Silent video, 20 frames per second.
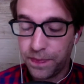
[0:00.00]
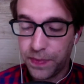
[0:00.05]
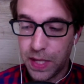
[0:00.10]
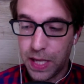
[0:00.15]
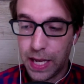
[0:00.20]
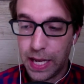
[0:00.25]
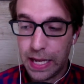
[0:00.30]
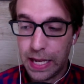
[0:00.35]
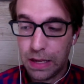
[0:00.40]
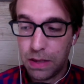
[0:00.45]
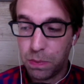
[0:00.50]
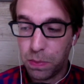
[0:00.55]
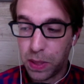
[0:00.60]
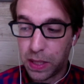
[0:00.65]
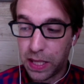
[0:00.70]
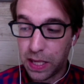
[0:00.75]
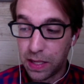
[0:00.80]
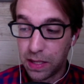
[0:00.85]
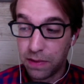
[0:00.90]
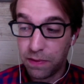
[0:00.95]
And
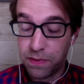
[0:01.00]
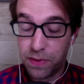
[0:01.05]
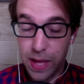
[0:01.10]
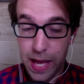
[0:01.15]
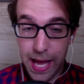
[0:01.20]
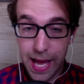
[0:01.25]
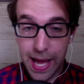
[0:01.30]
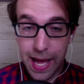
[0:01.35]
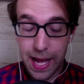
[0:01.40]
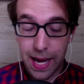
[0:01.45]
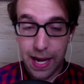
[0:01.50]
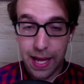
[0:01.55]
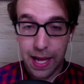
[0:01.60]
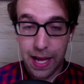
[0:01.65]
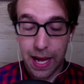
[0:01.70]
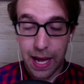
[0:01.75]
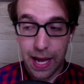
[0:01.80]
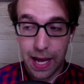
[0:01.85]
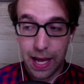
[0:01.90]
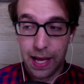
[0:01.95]
because of that,
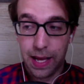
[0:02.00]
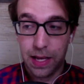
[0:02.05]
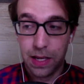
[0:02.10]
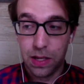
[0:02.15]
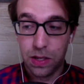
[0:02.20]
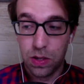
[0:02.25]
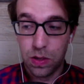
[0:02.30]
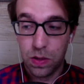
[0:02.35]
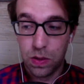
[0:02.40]
I